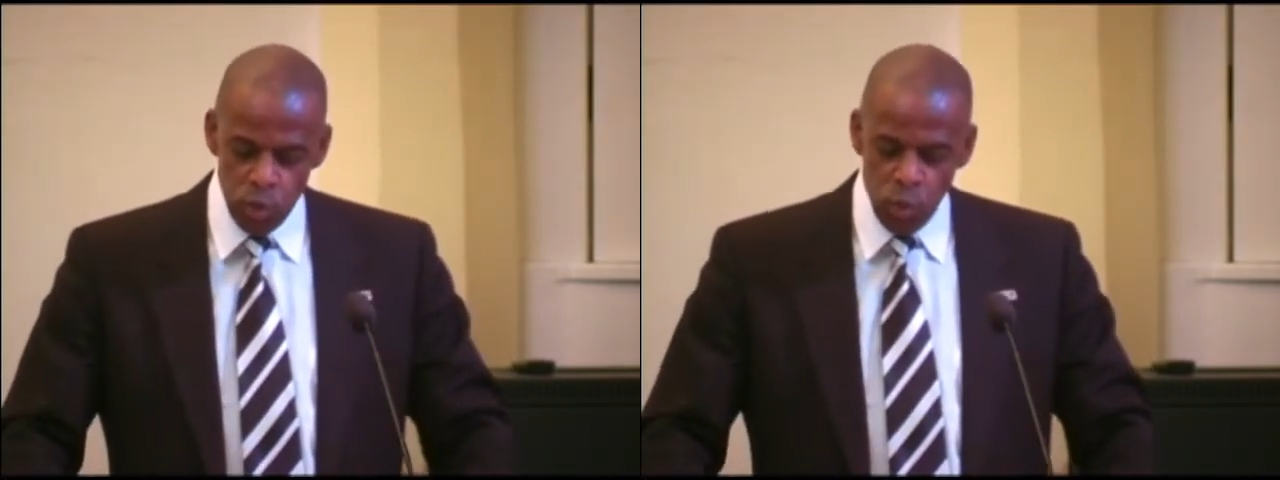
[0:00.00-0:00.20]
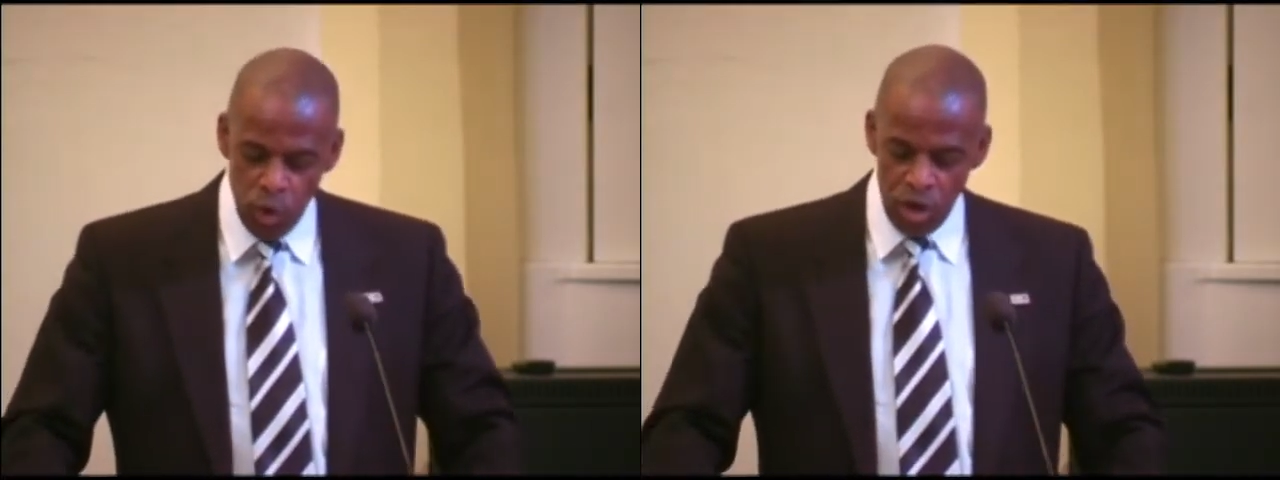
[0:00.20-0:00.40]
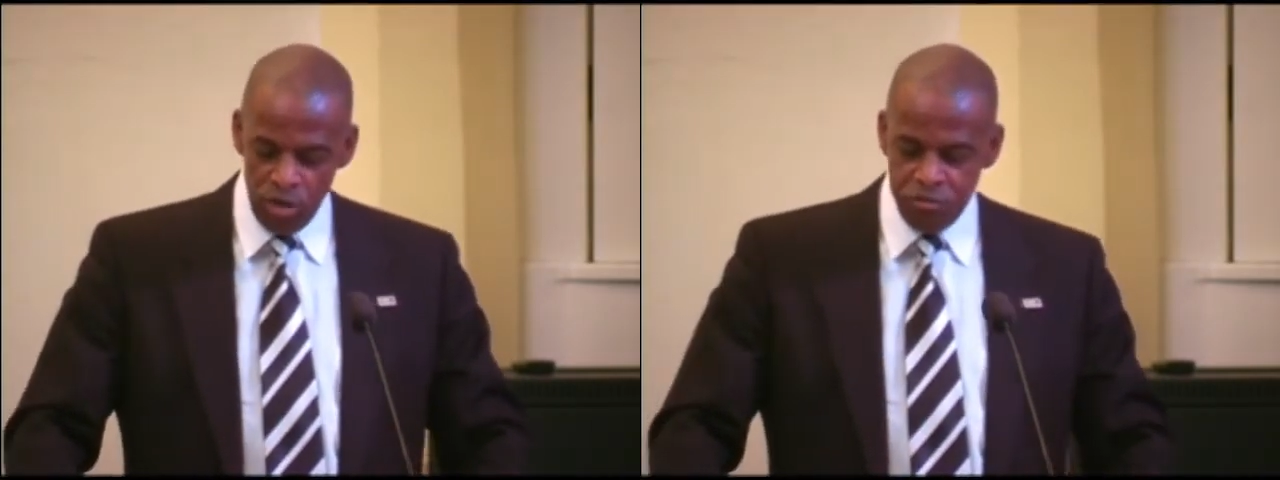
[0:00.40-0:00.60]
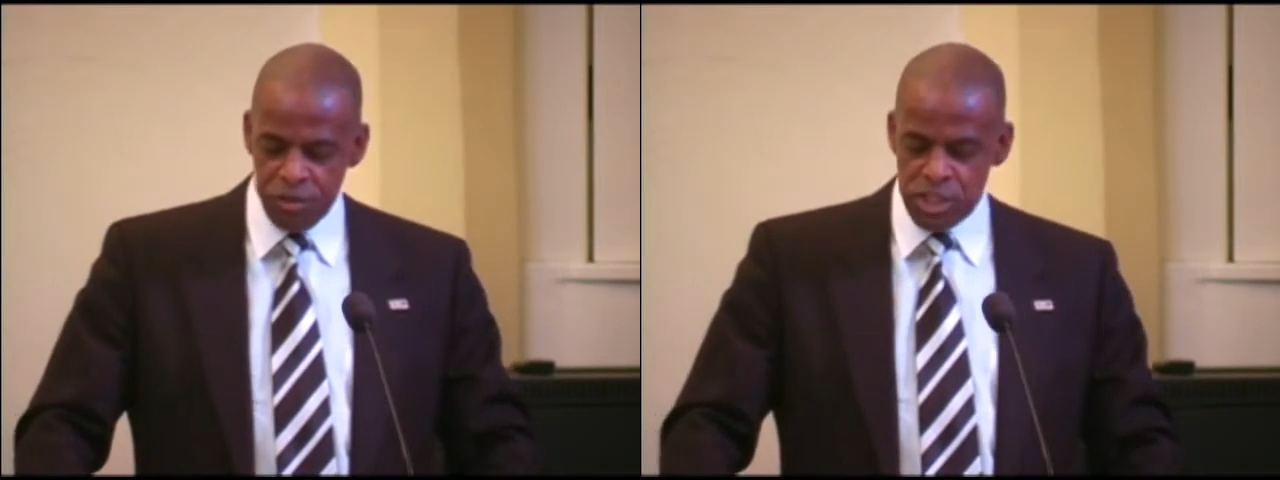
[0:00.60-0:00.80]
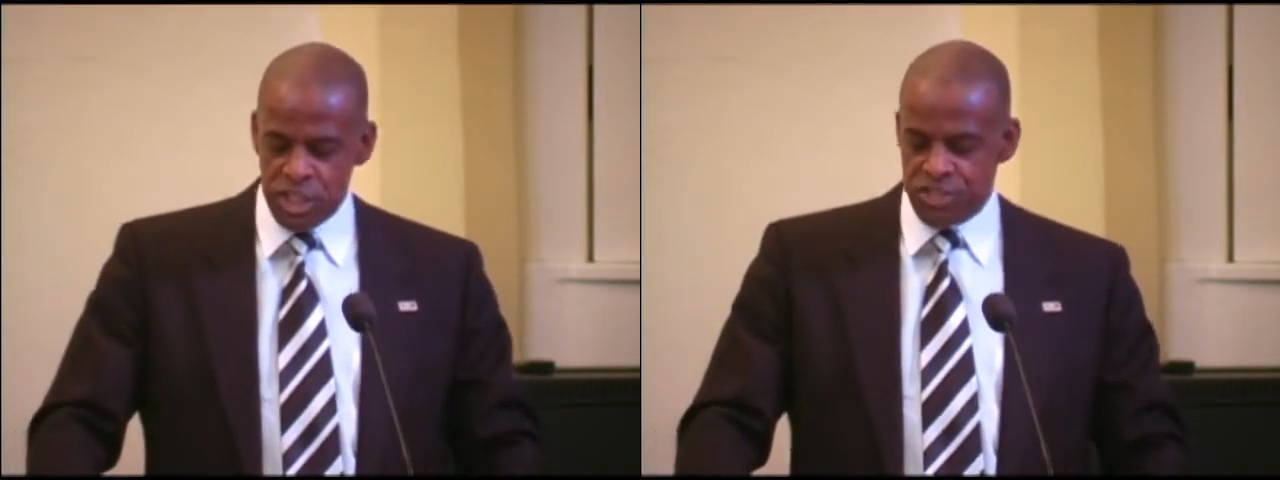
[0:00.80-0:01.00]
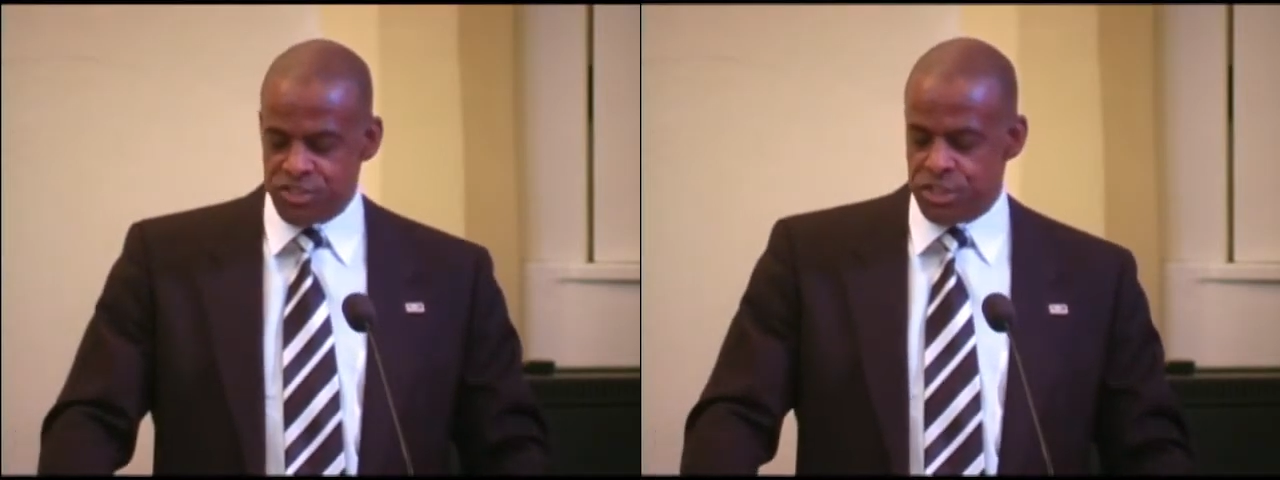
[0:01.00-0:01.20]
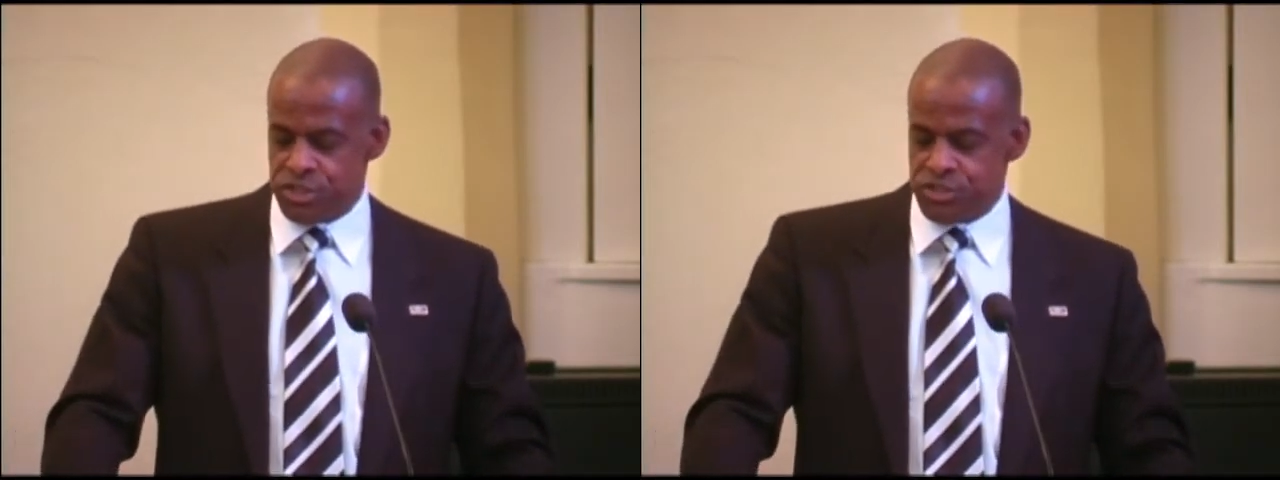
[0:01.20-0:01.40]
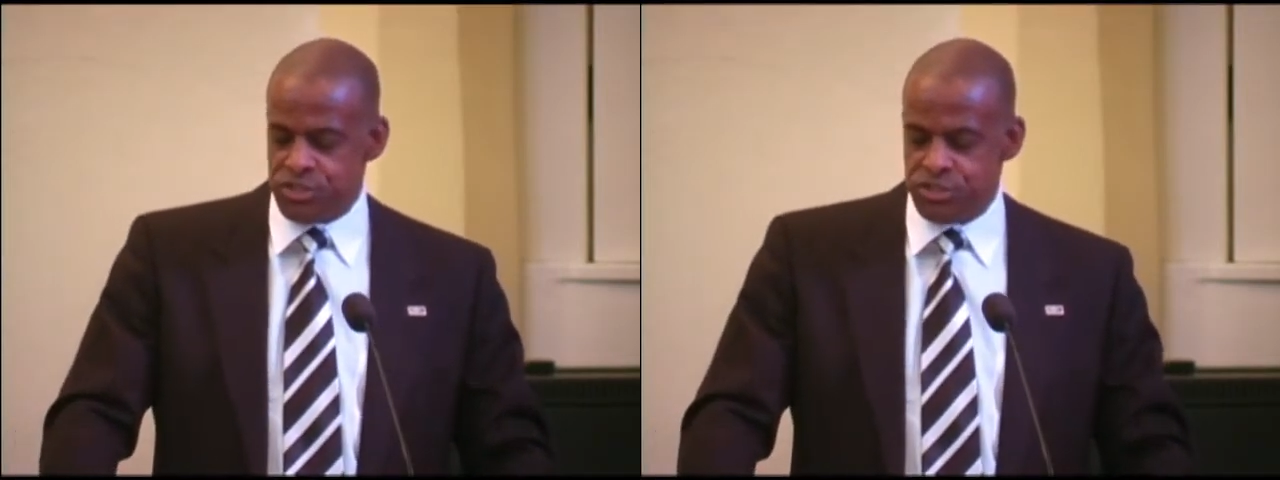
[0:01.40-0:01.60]
to work for
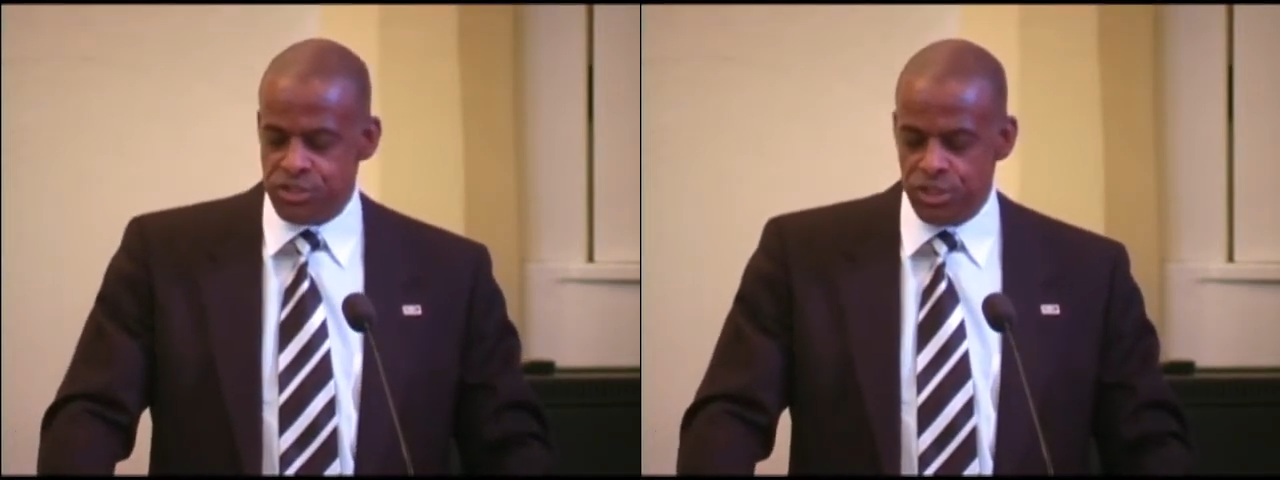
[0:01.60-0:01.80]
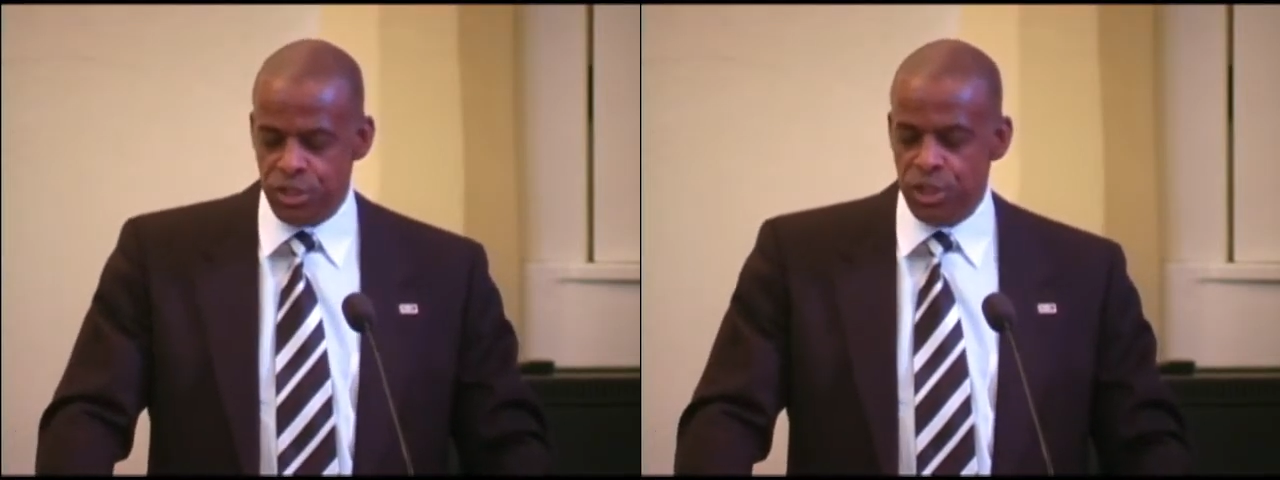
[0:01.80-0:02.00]
justice.